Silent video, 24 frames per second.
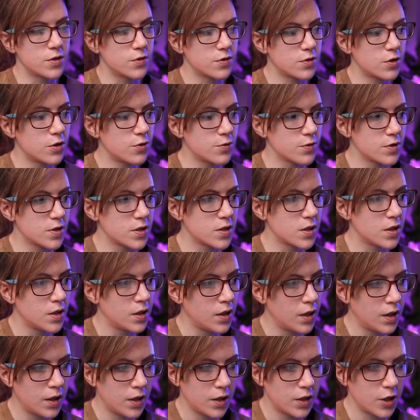So it's always
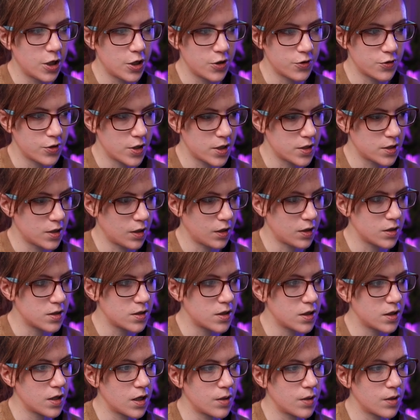interesting to see